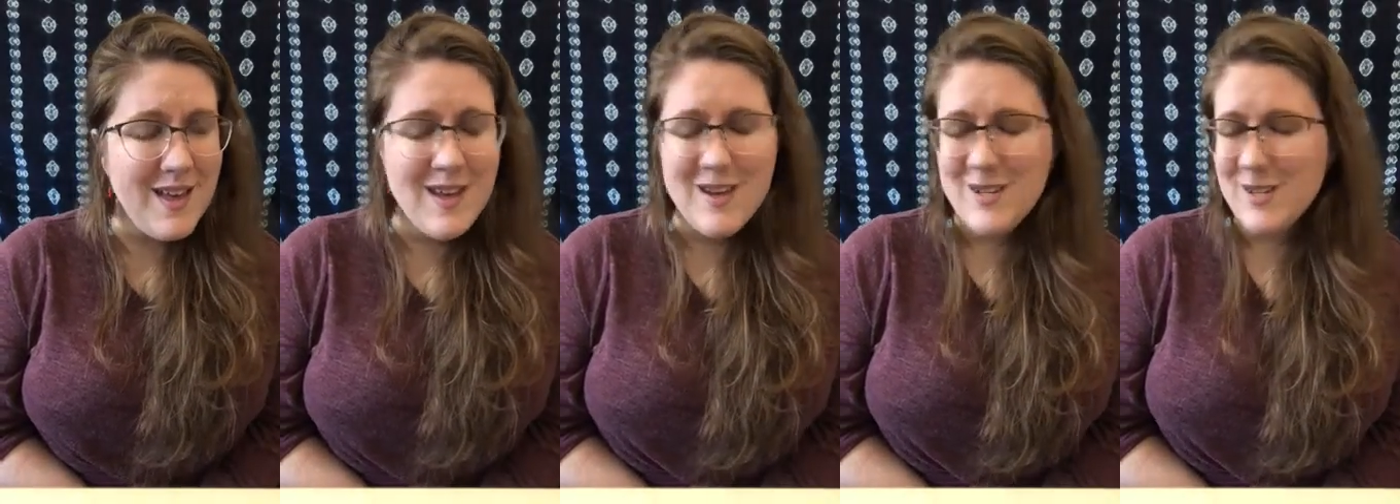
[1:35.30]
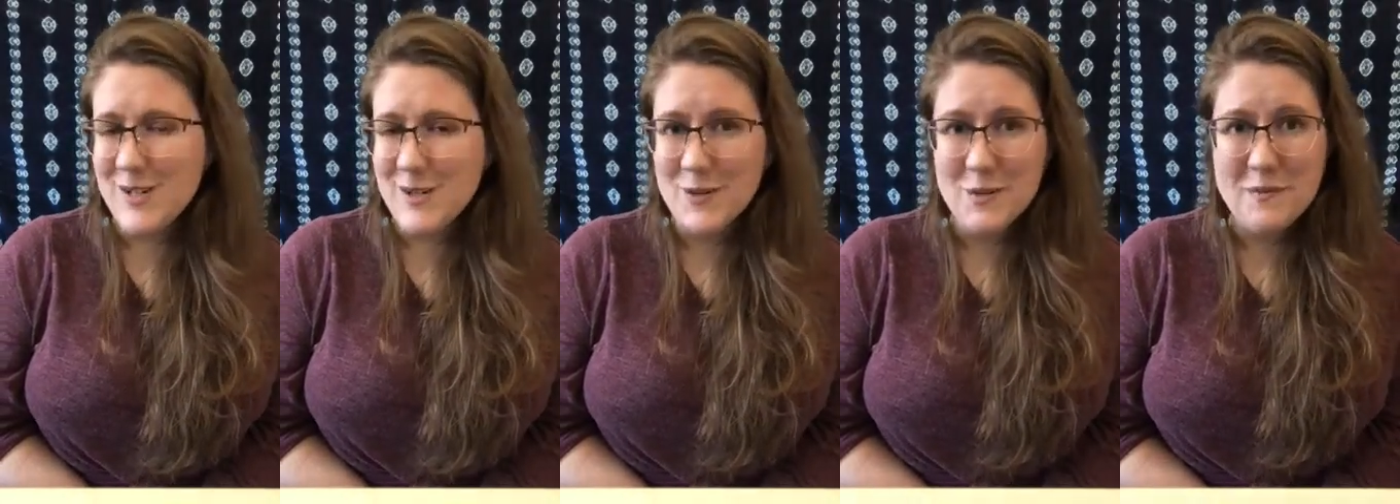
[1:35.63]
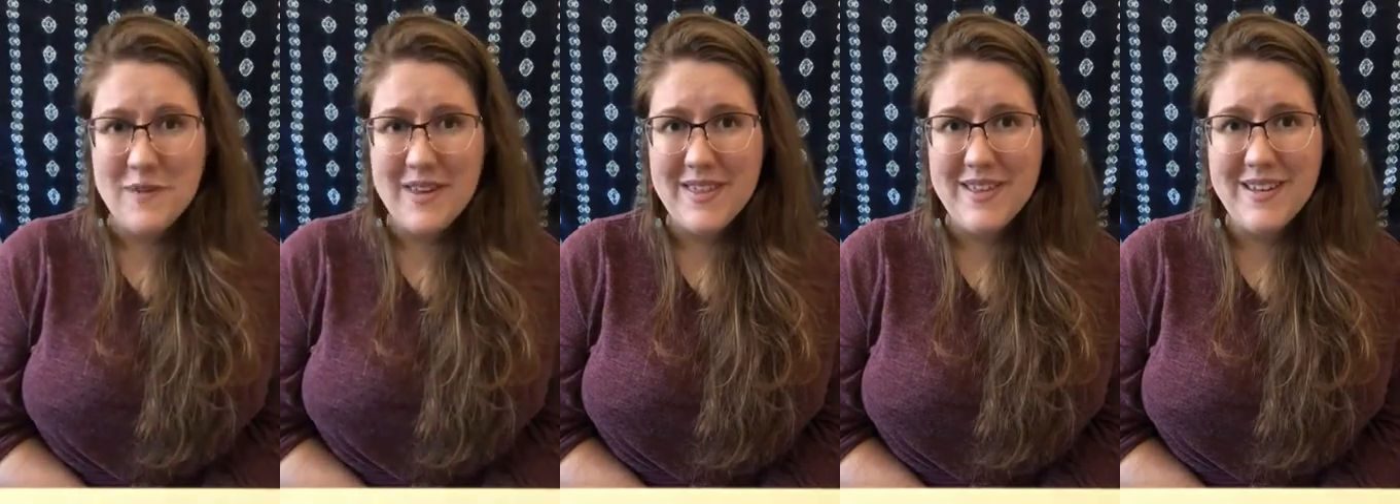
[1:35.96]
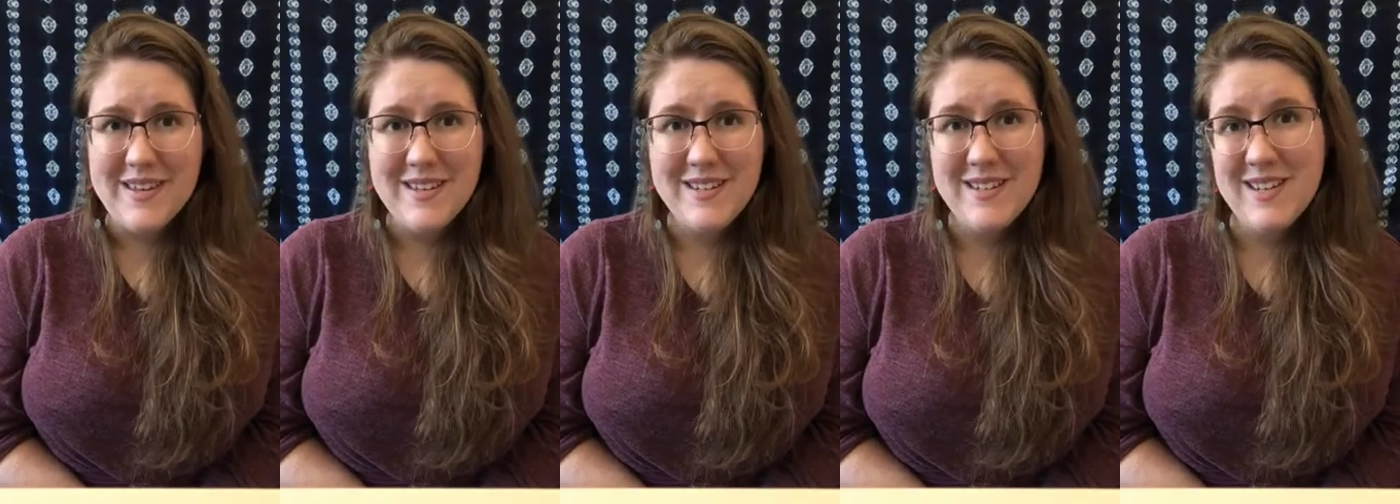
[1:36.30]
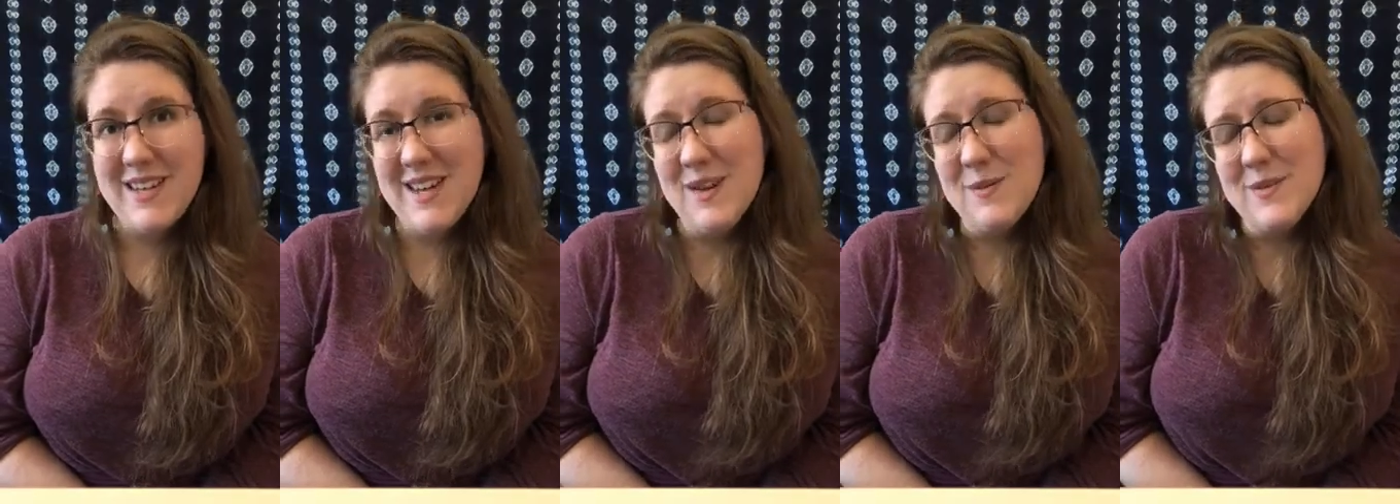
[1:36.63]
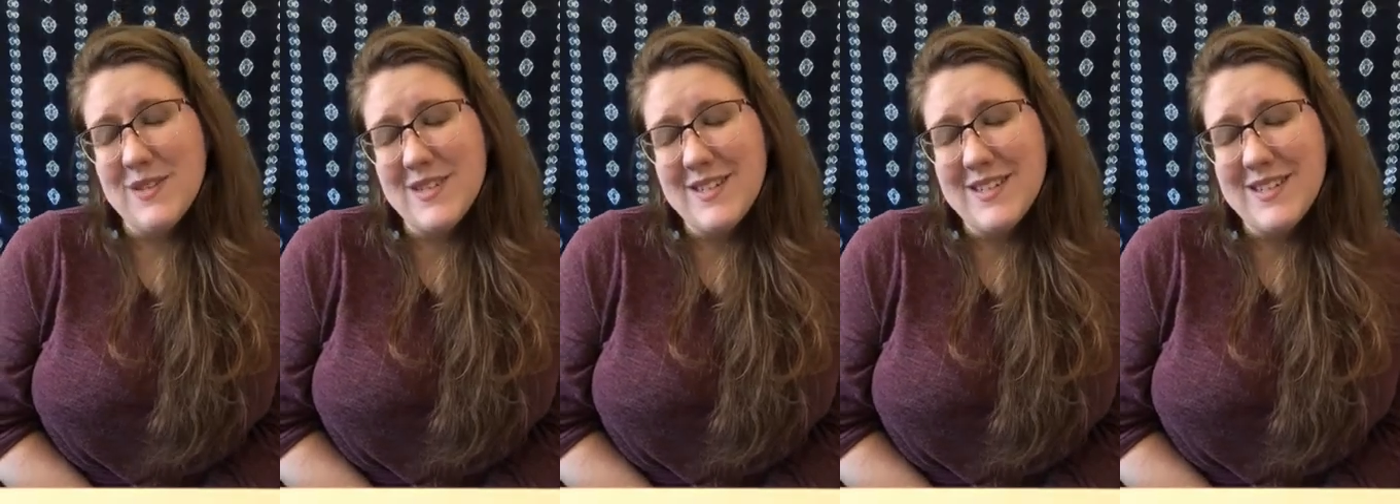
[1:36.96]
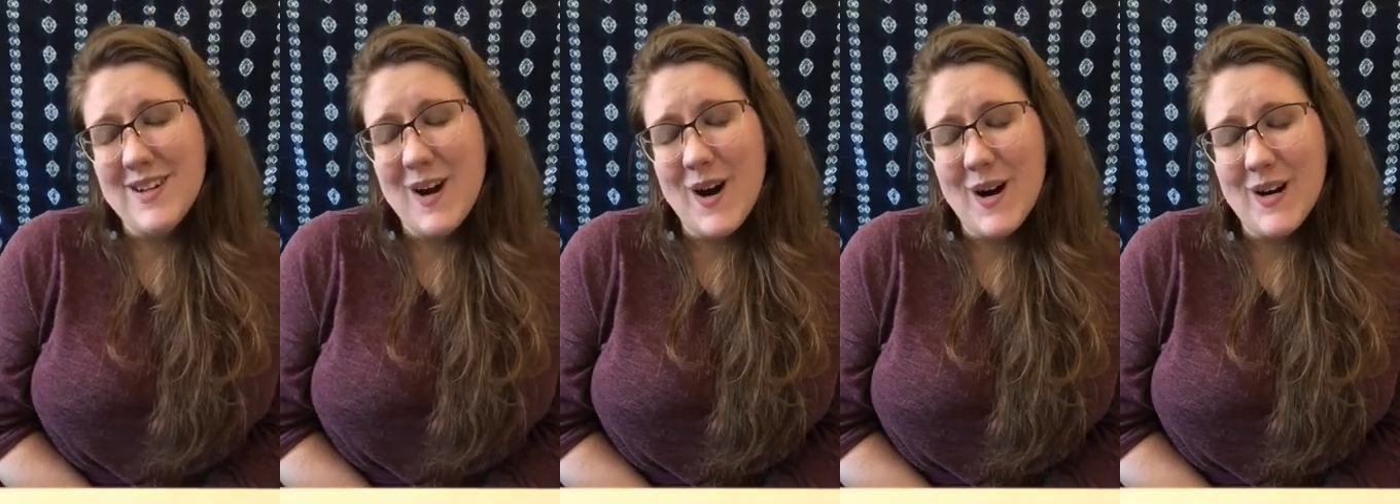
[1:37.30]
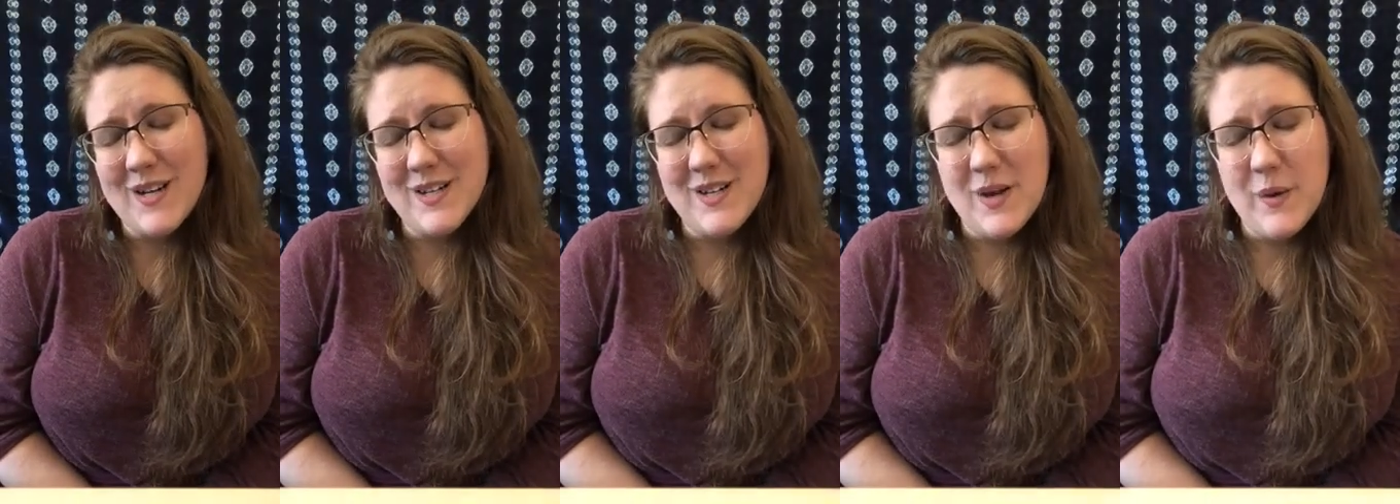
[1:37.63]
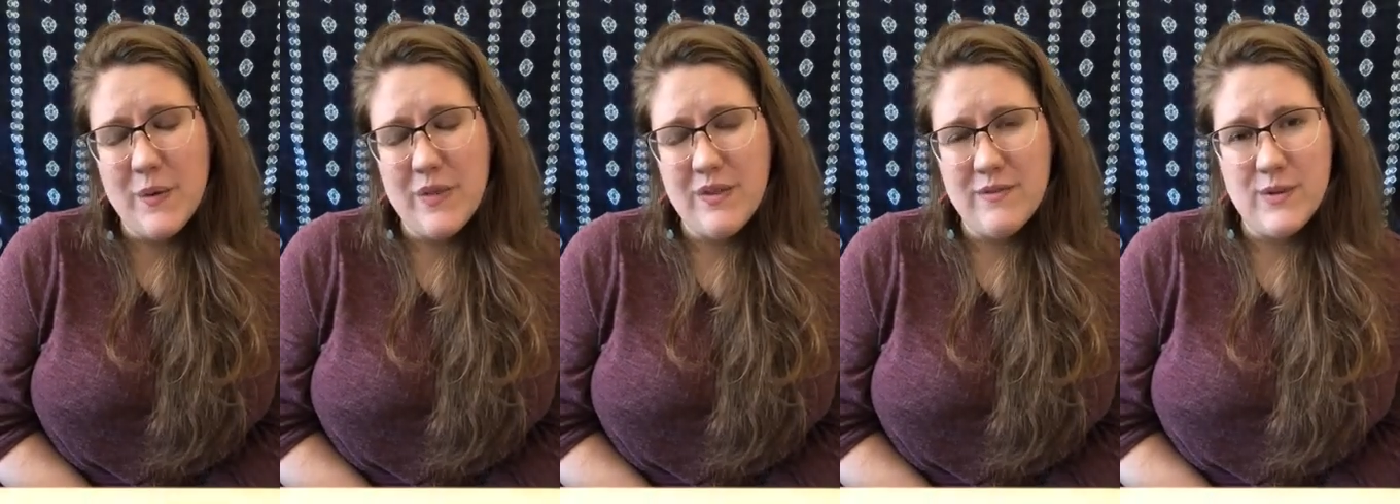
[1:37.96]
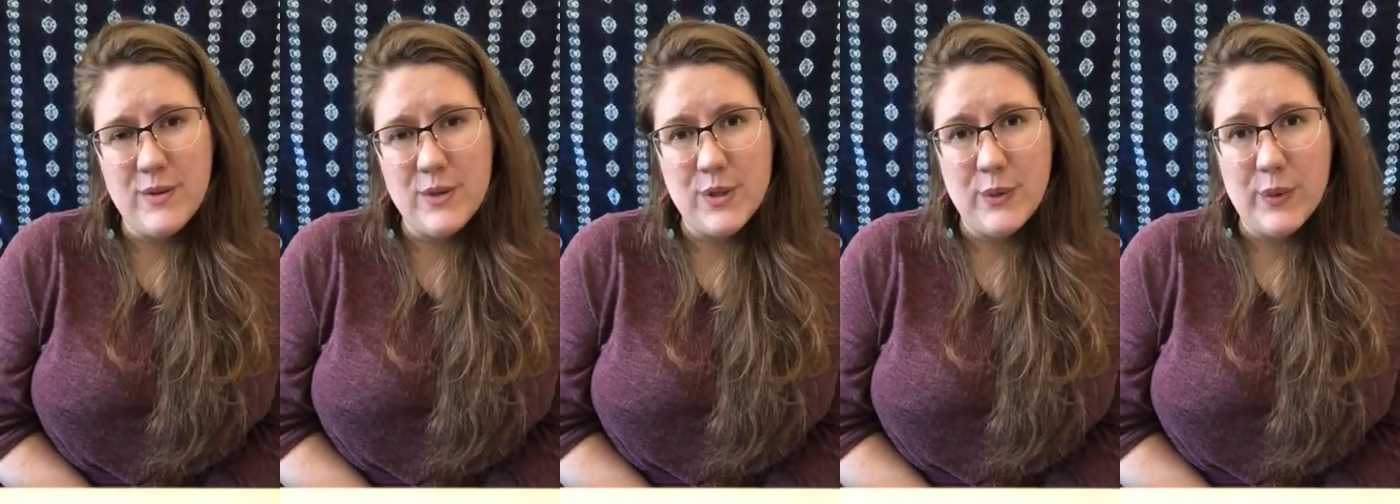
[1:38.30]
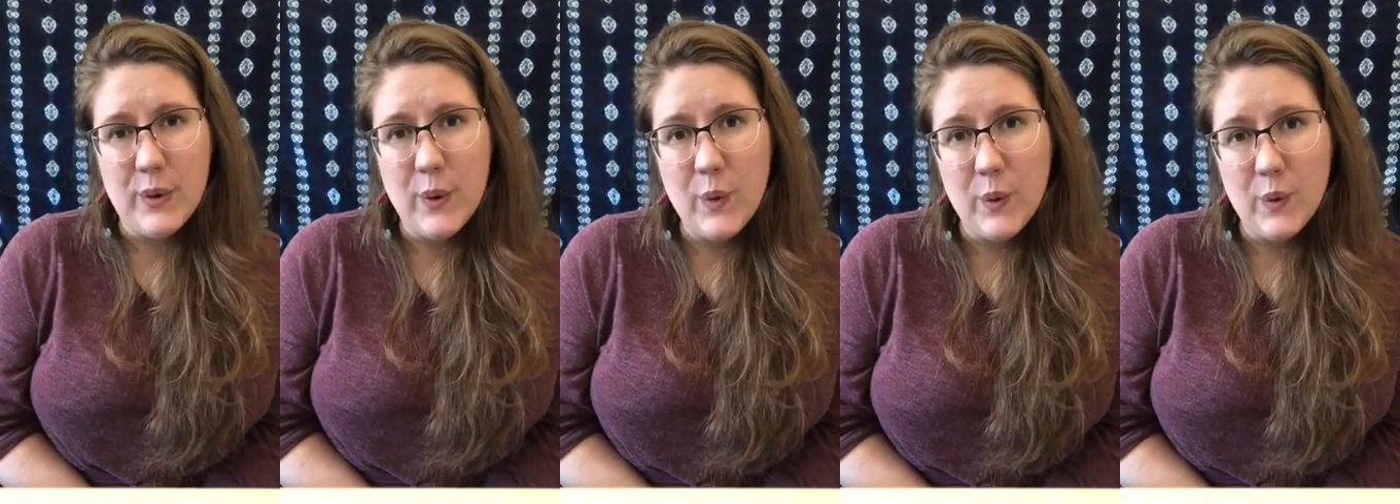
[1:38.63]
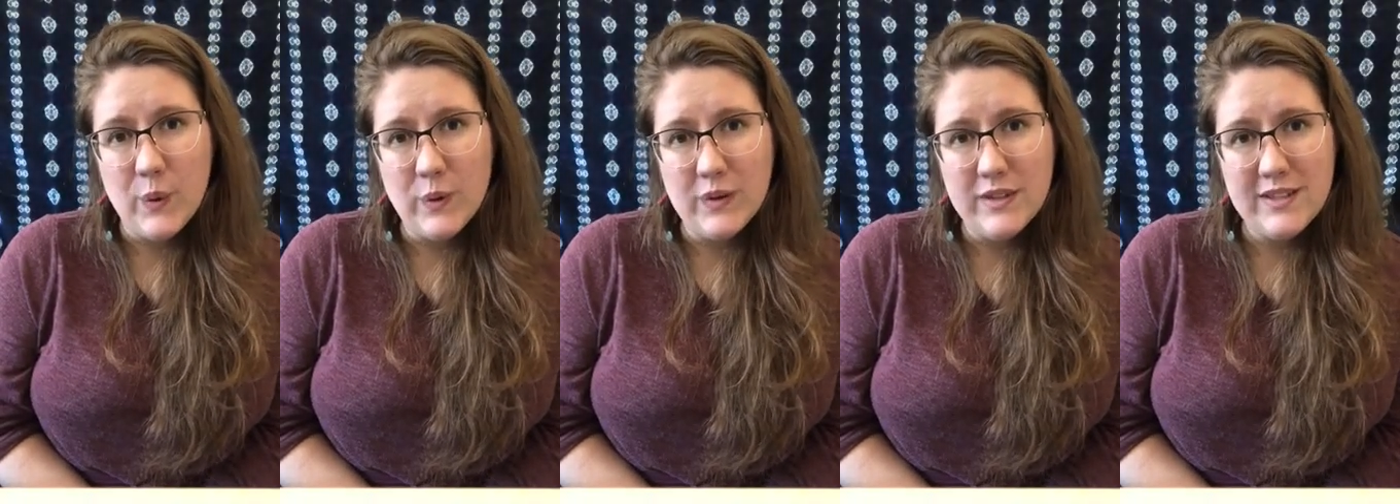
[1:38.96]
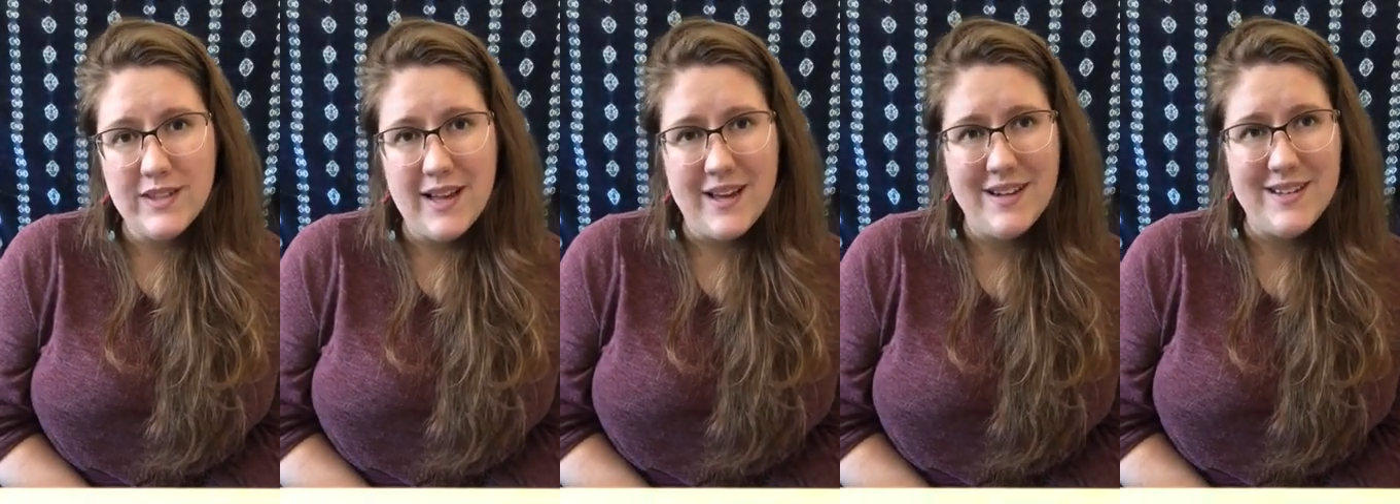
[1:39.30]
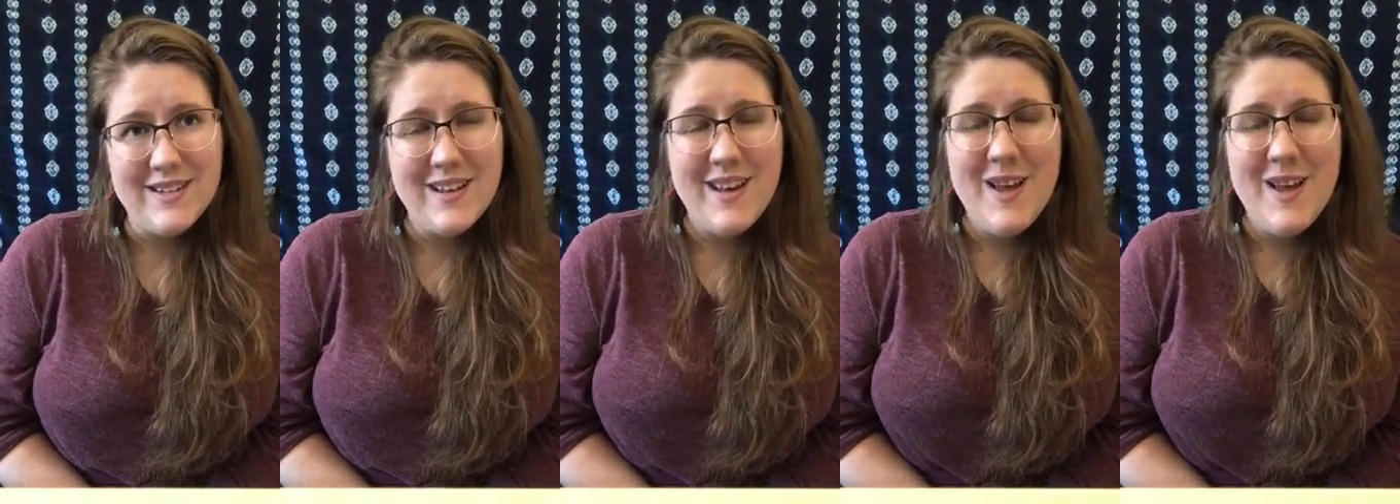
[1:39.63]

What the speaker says: She told me that it was just hard to know what the future would hold, and